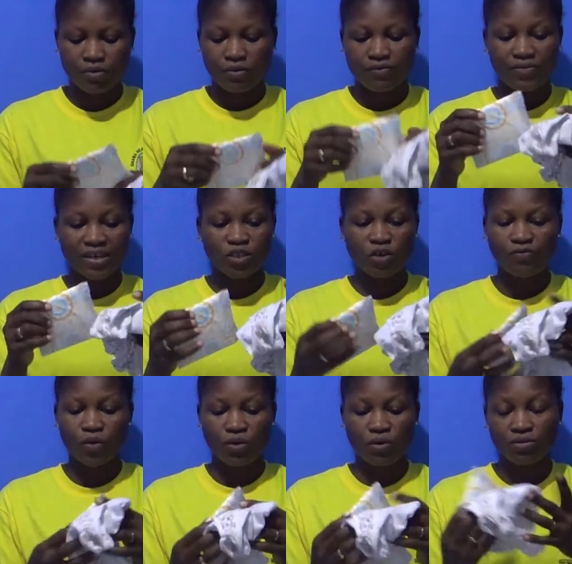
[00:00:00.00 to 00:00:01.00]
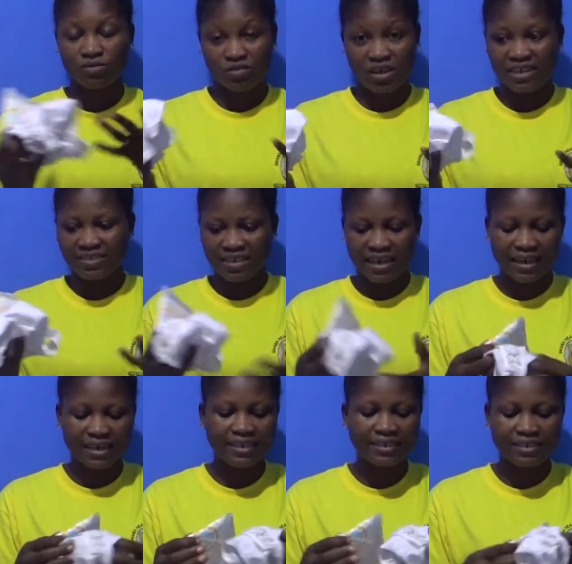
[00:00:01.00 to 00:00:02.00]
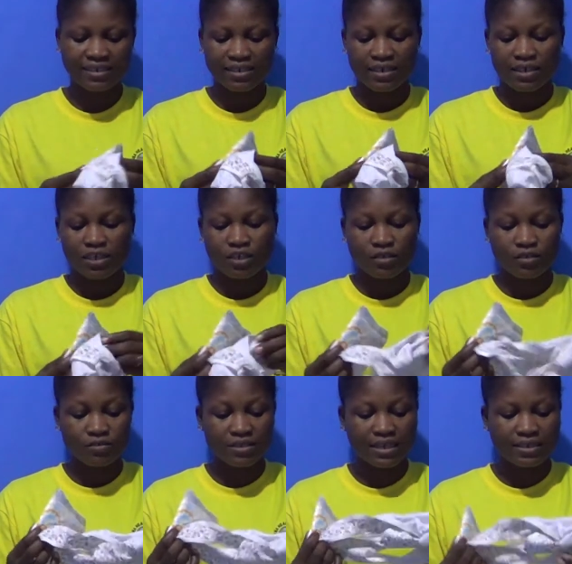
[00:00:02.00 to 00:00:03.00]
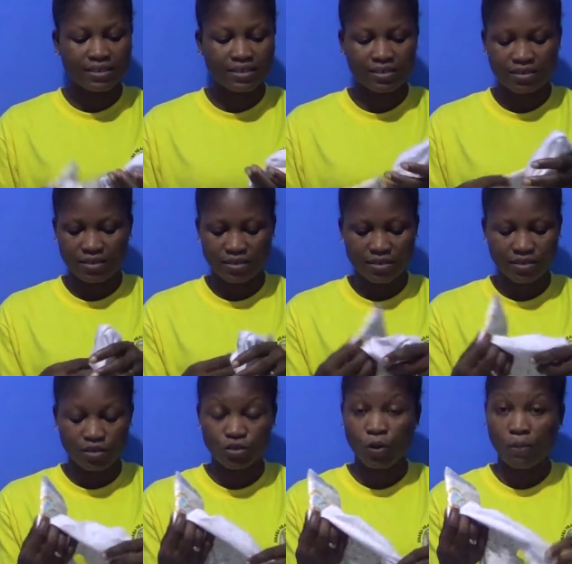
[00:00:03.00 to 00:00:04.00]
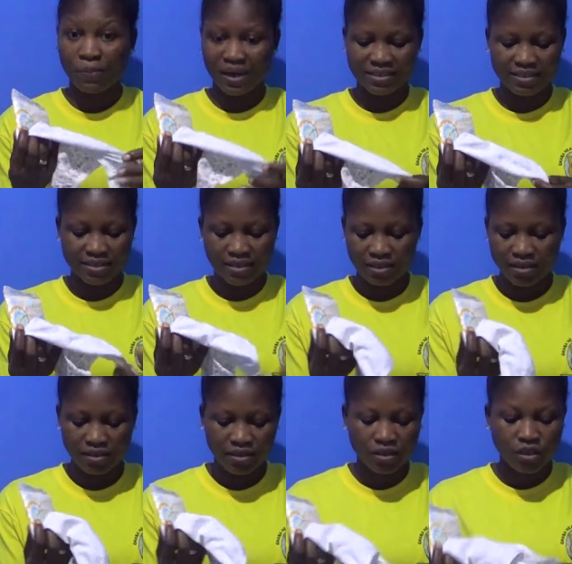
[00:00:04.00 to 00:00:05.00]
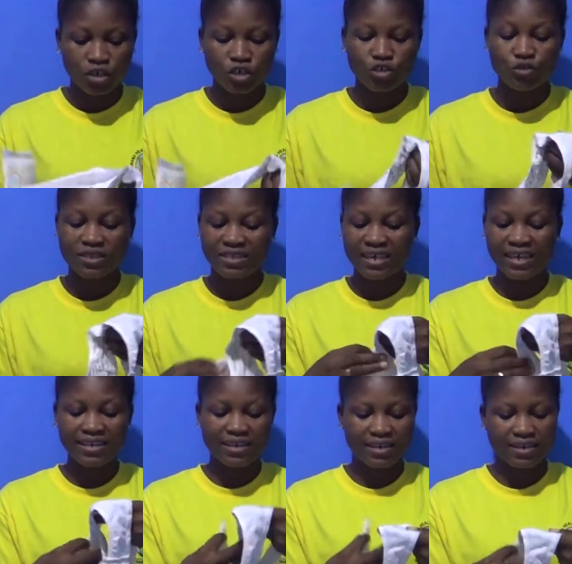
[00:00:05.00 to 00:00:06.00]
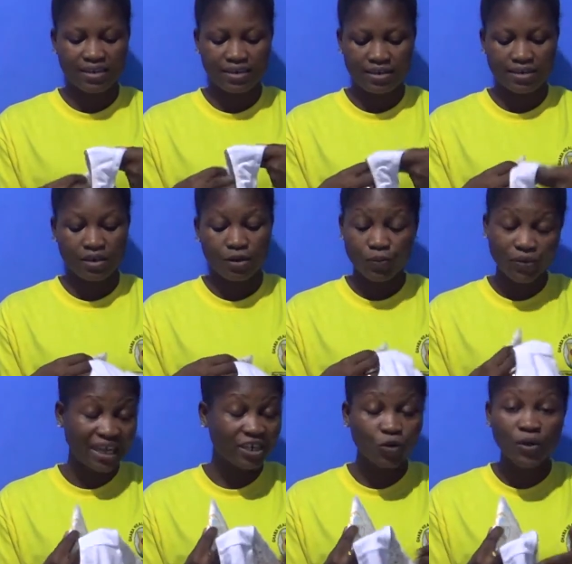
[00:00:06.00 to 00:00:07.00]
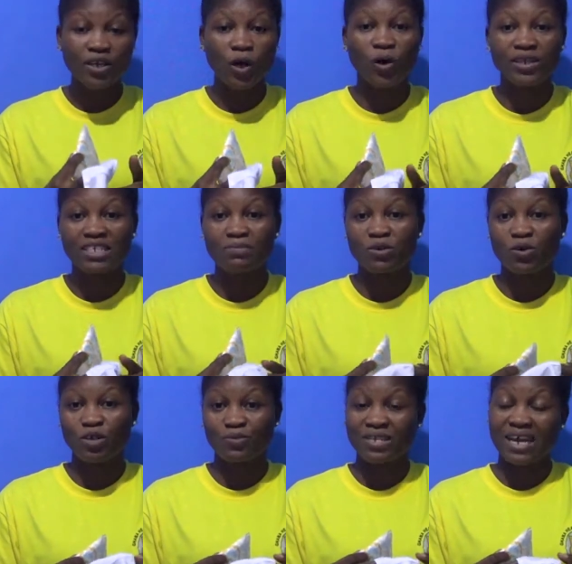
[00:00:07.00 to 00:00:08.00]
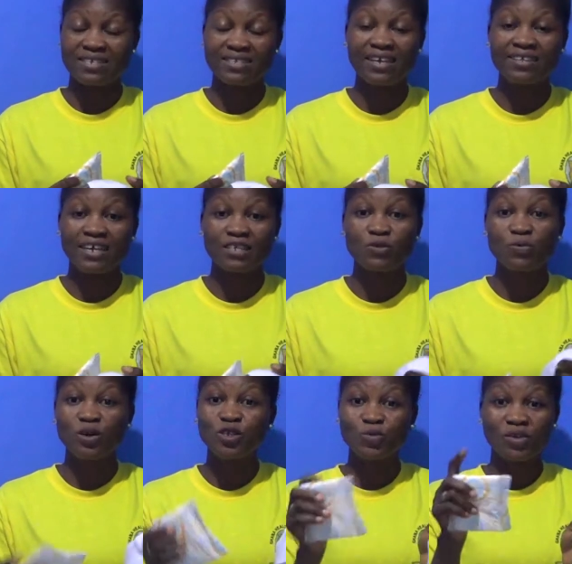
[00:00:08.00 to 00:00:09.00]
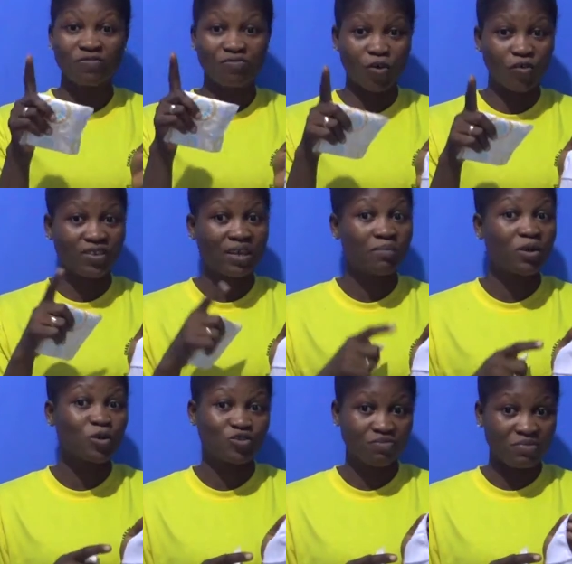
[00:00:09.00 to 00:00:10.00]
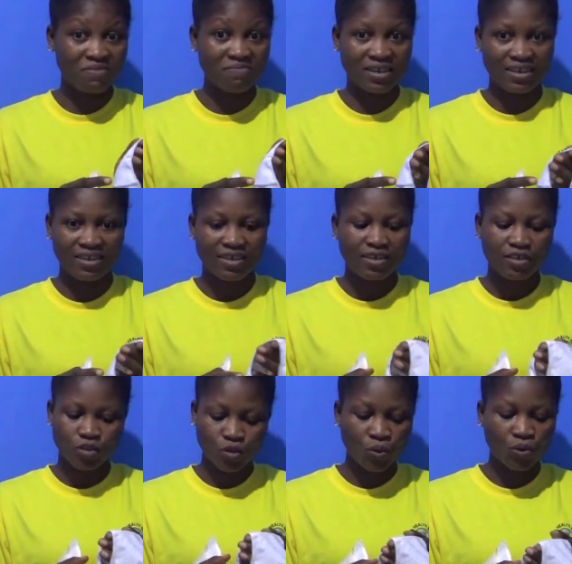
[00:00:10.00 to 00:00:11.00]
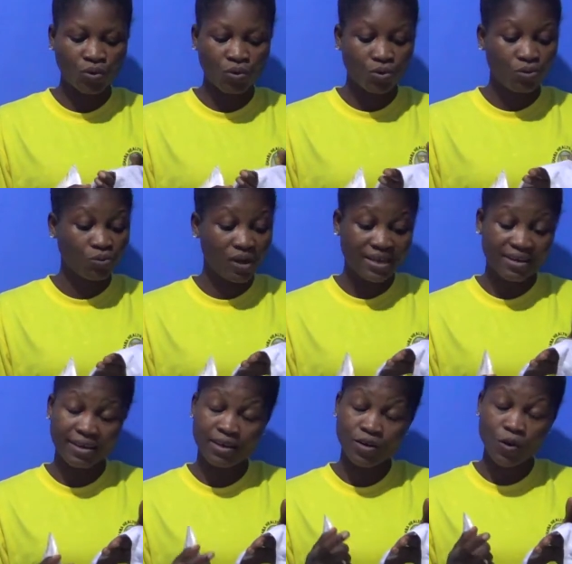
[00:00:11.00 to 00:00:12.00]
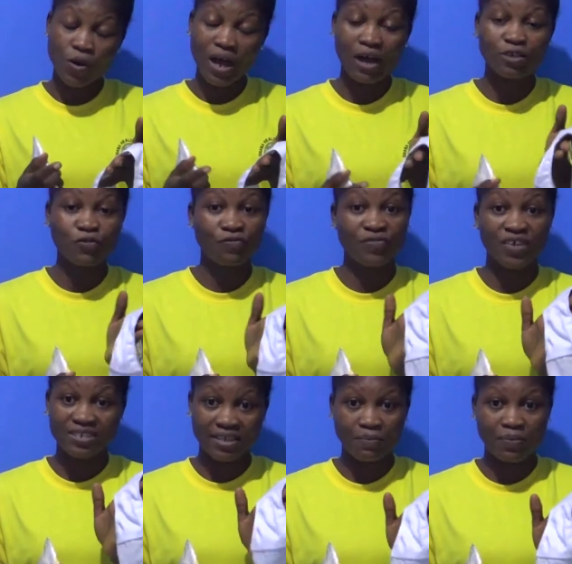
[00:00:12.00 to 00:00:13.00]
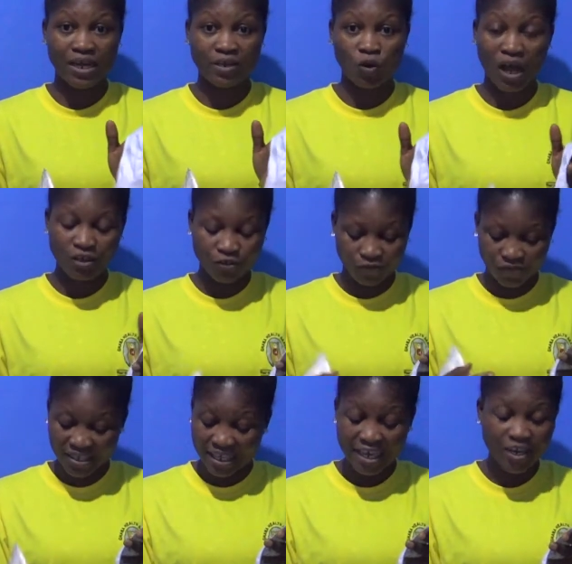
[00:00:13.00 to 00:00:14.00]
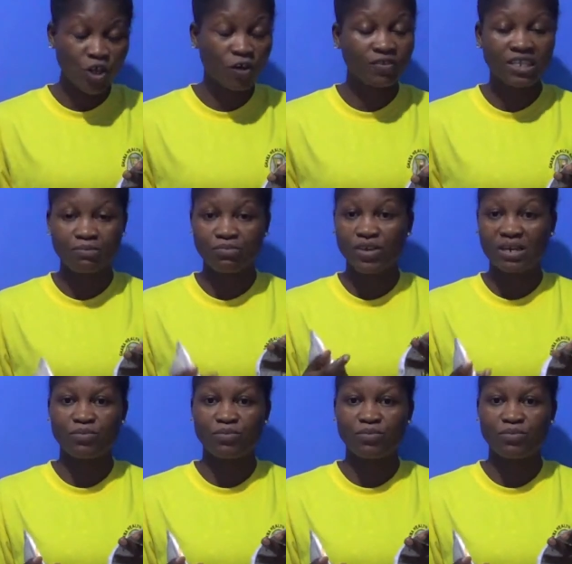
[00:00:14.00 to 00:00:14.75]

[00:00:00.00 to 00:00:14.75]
first of all, your hands are clean, you get your panty, you turn. We are doing all this because we are saying that we want to involve the males, remember. So when they know how to fix the pad or how to fix any of these thread